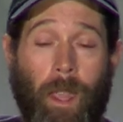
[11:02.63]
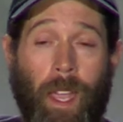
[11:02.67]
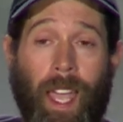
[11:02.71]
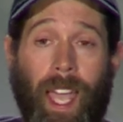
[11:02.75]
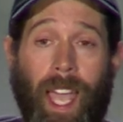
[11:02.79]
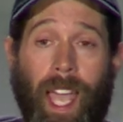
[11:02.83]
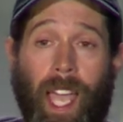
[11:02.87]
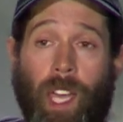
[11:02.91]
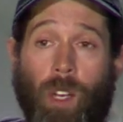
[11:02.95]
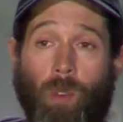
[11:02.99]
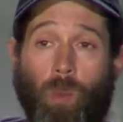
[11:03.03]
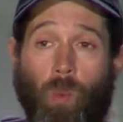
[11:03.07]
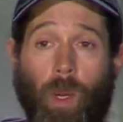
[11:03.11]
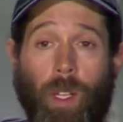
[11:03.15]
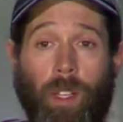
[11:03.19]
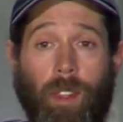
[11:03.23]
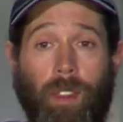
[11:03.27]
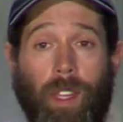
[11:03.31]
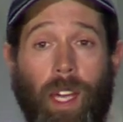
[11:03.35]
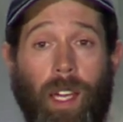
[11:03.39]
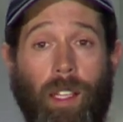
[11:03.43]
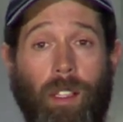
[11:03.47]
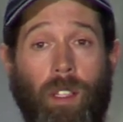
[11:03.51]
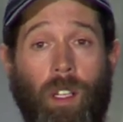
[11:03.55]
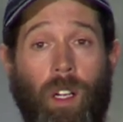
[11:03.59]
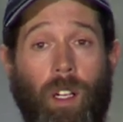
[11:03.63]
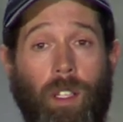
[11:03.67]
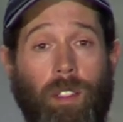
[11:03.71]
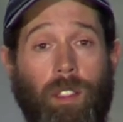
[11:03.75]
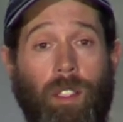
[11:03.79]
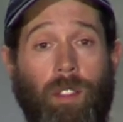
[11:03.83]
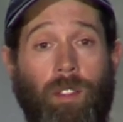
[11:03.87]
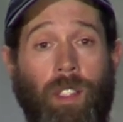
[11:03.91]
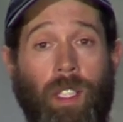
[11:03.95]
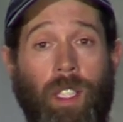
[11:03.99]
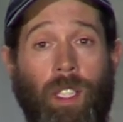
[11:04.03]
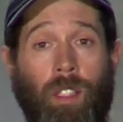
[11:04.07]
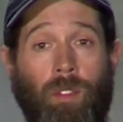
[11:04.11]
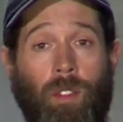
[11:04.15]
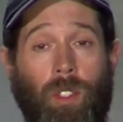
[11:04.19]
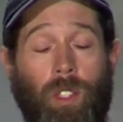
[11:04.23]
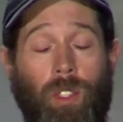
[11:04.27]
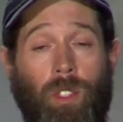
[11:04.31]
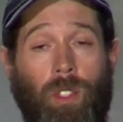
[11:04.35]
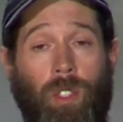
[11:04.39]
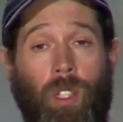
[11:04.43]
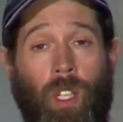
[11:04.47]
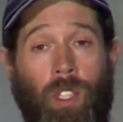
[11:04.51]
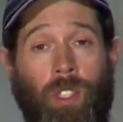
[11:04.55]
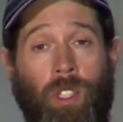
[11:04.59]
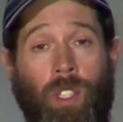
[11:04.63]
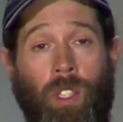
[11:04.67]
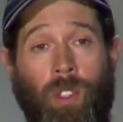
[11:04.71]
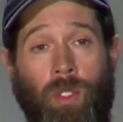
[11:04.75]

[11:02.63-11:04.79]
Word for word: And with that loss of the infrastructure,